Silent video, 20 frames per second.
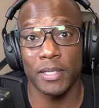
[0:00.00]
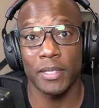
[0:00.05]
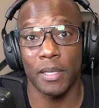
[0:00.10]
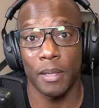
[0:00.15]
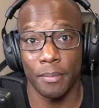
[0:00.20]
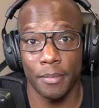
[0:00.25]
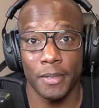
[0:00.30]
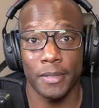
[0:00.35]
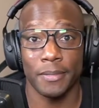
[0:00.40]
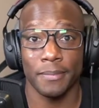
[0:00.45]
Since we're gonna
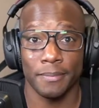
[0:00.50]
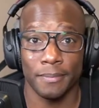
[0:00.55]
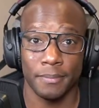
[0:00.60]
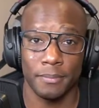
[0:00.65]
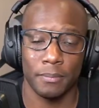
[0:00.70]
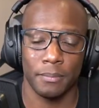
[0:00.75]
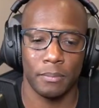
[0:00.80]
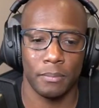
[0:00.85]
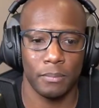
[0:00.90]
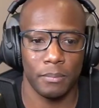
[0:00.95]
be grounded
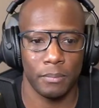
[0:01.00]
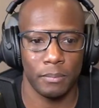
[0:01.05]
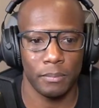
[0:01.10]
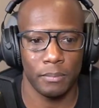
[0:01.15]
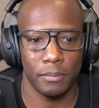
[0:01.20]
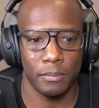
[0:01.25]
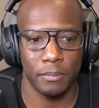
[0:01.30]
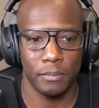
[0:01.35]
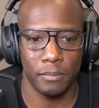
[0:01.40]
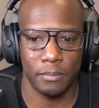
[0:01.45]
for a few more
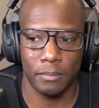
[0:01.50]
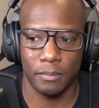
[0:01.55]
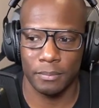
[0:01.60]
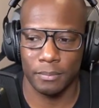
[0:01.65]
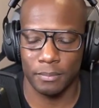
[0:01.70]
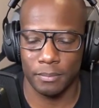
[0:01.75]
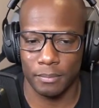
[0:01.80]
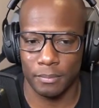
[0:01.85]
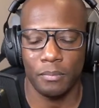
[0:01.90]
hours.